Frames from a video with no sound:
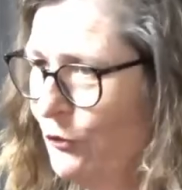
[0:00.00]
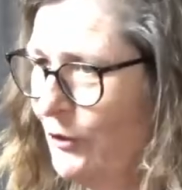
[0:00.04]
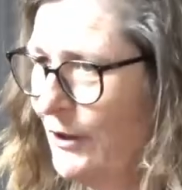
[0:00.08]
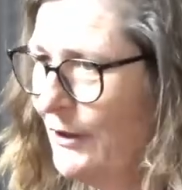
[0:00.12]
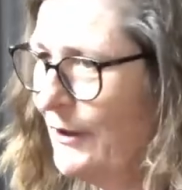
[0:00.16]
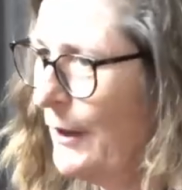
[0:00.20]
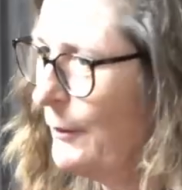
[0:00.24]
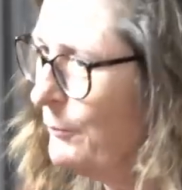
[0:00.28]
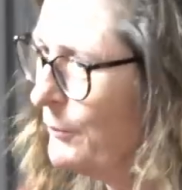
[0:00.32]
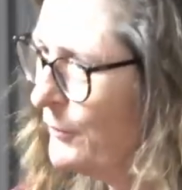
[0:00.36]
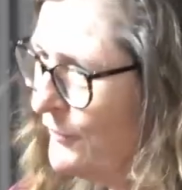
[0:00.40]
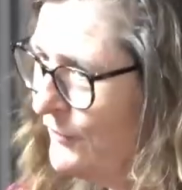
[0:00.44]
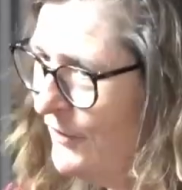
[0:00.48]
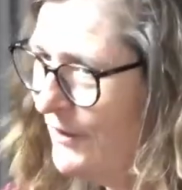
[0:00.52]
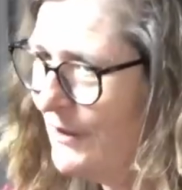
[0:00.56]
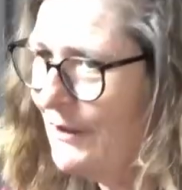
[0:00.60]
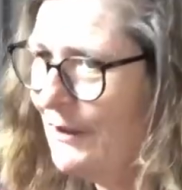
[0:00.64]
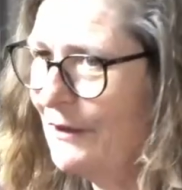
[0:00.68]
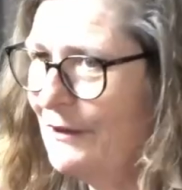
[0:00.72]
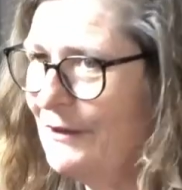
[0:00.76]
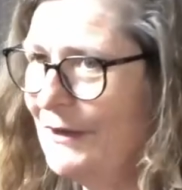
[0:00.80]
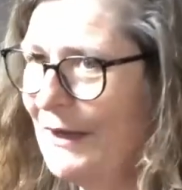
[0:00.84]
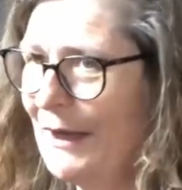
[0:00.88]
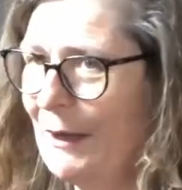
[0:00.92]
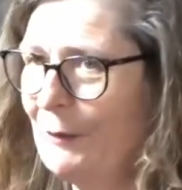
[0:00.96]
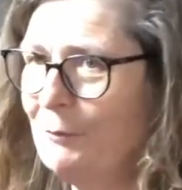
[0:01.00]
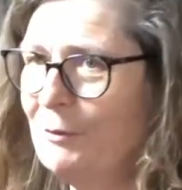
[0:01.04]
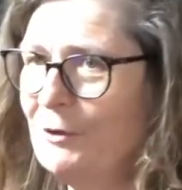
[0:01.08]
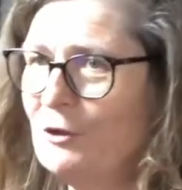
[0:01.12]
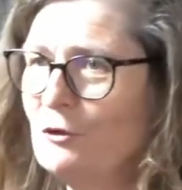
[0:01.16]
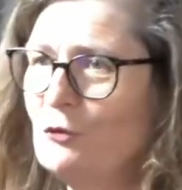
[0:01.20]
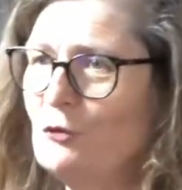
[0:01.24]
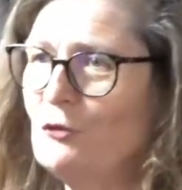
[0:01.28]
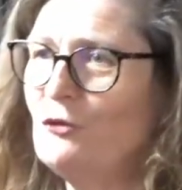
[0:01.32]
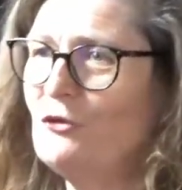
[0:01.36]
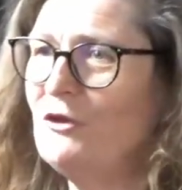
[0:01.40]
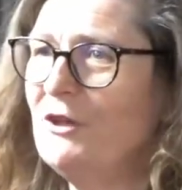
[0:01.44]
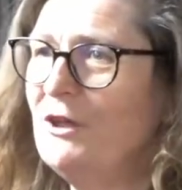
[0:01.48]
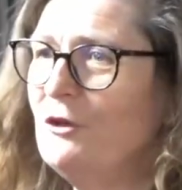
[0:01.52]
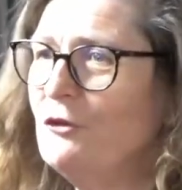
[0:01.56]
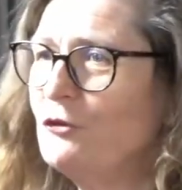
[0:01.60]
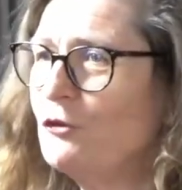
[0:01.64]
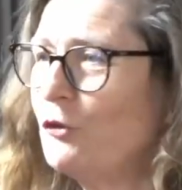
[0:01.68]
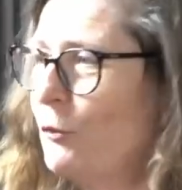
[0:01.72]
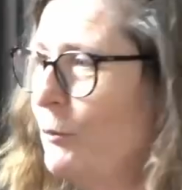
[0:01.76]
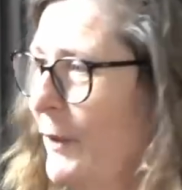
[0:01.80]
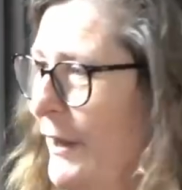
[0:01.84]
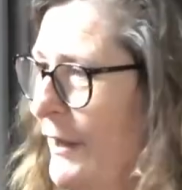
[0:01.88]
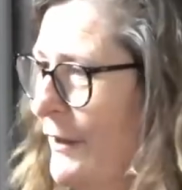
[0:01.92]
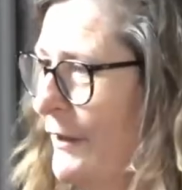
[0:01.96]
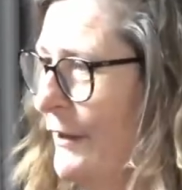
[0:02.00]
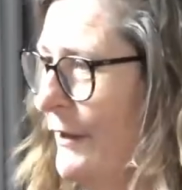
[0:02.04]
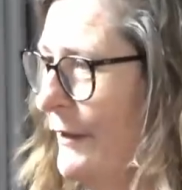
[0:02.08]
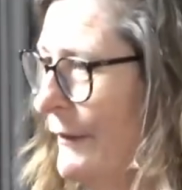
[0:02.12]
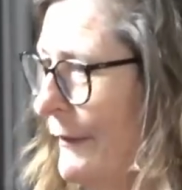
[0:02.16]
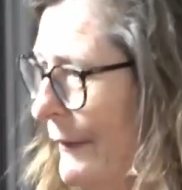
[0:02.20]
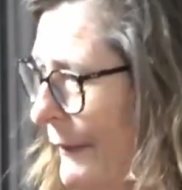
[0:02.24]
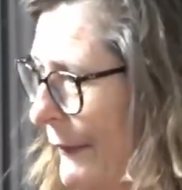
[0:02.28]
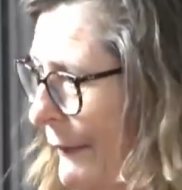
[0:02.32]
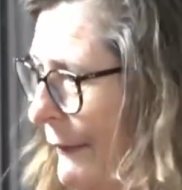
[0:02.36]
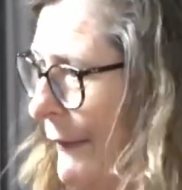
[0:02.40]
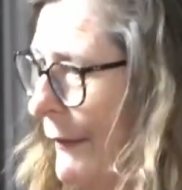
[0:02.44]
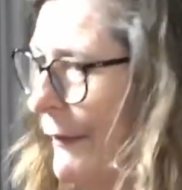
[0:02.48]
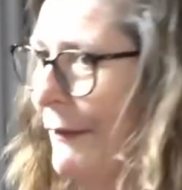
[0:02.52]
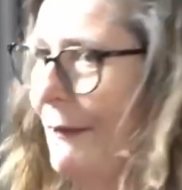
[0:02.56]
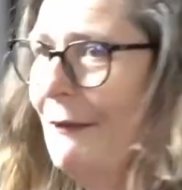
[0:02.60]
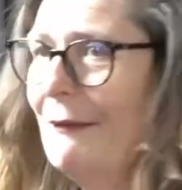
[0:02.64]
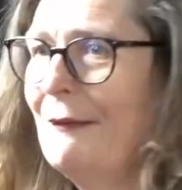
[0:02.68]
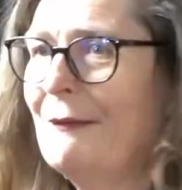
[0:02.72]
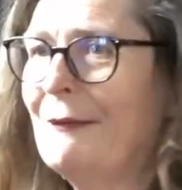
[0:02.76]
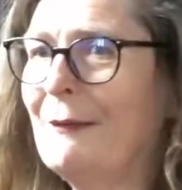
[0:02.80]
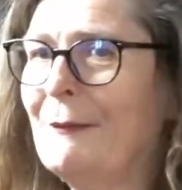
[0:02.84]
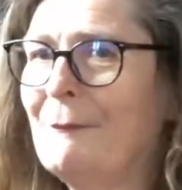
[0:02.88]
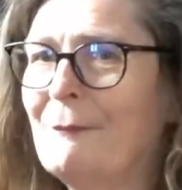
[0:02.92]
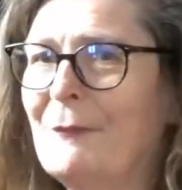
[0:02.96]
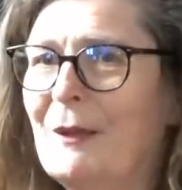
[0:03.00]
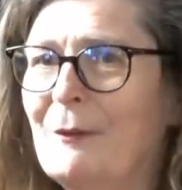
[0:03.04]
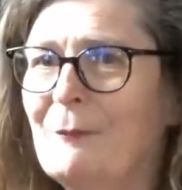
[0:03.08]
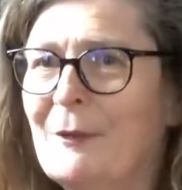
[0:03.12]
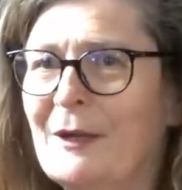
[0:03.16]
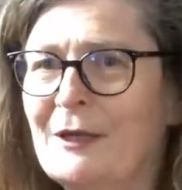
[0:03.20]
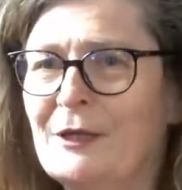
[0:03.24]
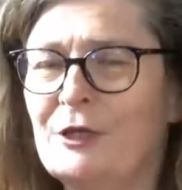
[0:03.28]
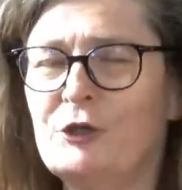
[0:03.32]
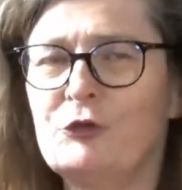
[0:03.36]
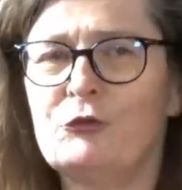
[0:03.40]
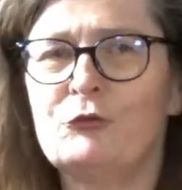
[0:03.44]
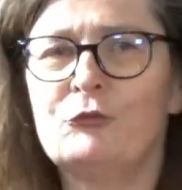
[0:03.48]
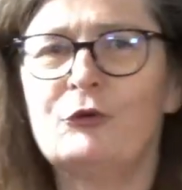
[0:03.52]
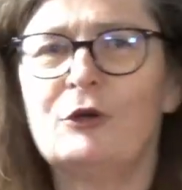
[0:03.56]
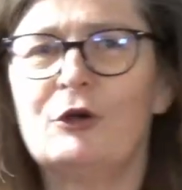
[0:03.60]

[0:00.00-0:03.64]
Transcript: And I'm particularly happy to see so many among you